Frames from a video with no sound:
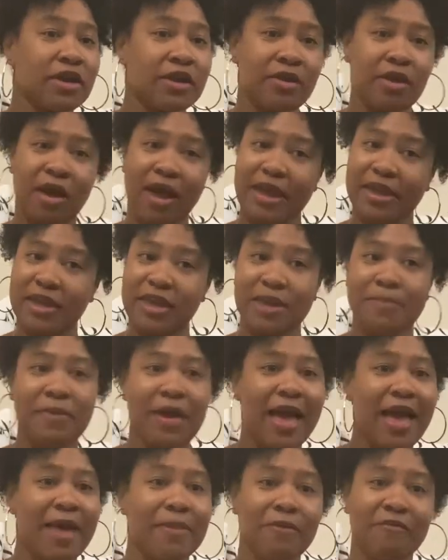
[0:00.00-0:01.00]
and I can get
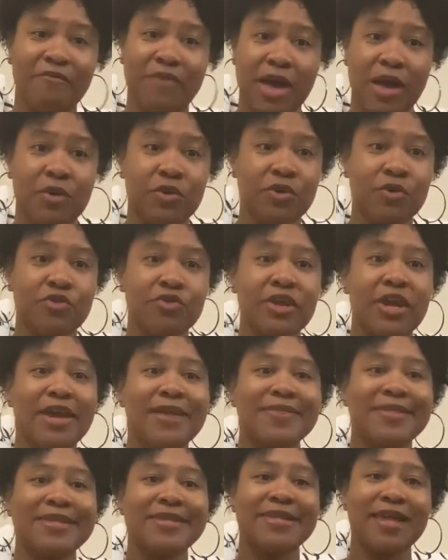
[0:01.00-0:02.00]
behind the founders,
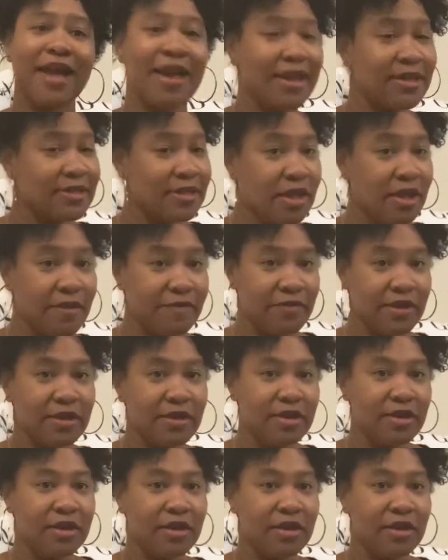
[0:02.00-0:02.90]
the science of it.